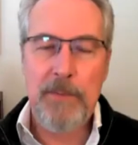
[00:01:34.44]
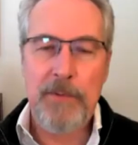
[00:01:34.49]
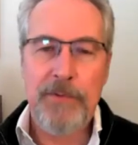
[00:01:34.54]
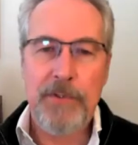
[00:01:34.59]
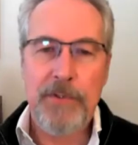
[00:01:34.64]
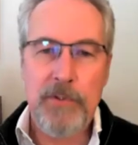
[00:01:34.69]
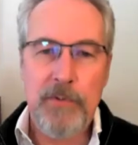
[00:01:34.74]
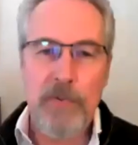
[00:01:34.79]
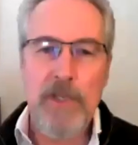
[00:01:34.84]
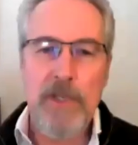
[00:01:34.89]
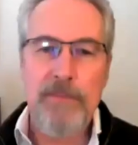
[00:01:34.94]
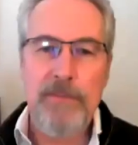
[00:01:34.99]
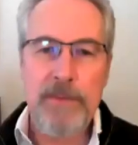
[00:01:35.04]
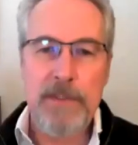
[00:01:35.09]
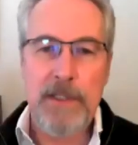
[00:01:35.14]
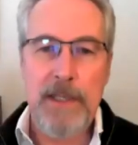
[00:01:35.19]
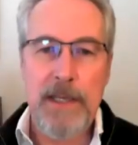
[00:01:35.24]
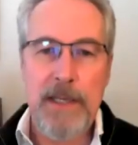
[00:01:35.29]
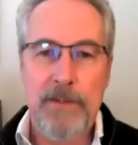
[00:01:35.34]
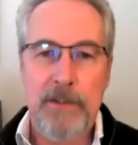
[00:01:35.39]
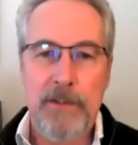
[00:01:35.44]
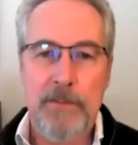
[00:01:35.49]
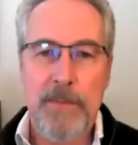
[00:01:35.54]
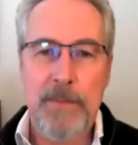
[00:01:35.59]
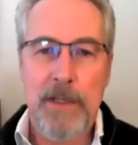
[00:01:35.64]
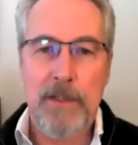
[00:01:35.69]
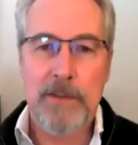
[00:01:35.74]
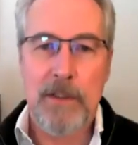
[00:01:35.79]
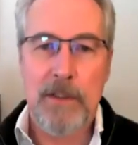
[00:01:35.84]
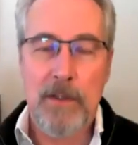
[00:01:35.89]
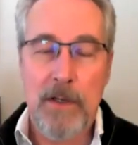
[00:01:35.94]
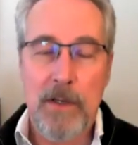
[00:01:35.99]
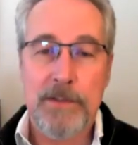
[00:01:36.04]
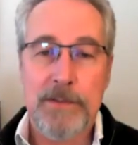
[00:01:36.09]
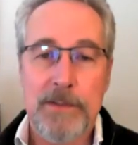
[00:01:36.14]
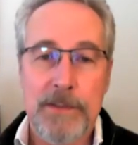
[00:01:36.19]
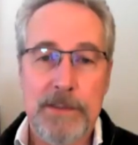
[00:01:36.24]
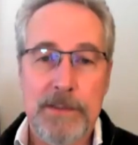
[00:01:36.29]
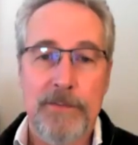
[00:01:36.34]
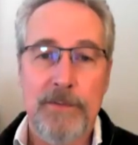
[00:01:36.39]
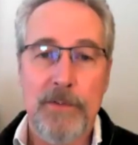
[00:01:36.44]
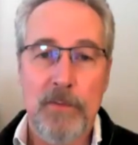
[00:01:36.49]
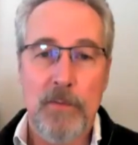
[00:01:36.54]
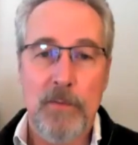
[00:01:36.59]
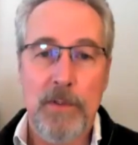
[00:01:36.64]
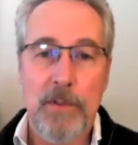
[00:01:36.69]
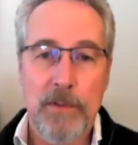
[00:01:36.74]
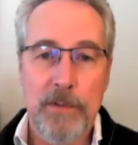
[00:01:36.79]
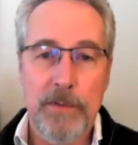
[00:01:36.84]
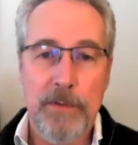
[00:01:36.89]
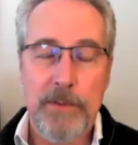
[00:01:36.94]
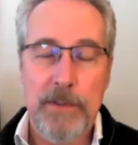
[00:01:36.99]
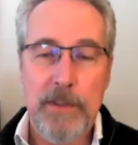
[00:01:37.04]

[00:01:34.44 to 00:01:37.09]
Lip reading: to grieve together about the losses of the world.